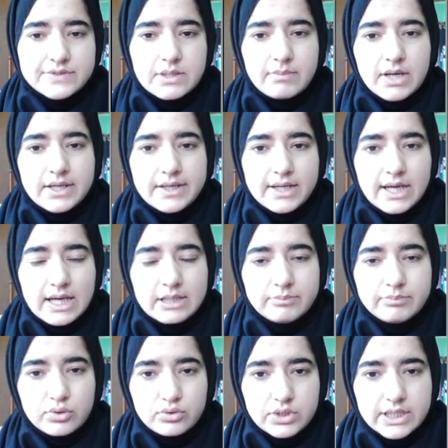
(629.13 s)
underlying
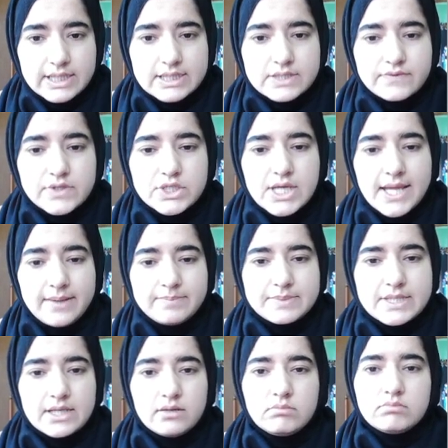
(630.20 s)
proteins which
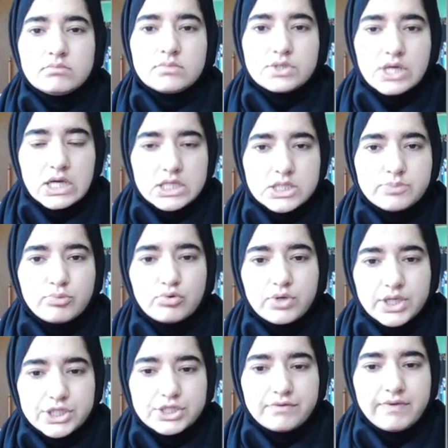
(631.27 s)
helps in
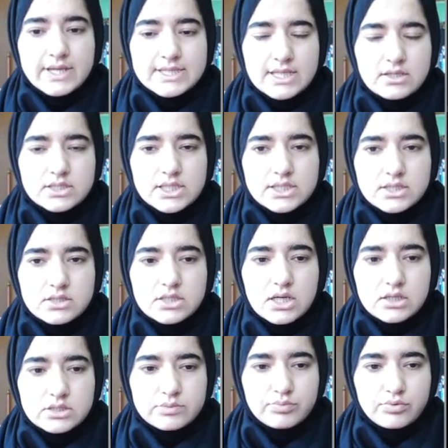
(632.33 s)
transportation, facilitated
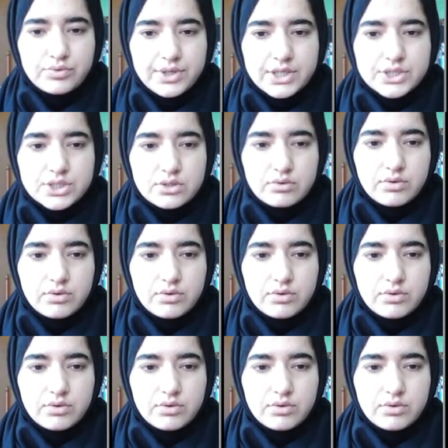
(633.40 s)
transportation.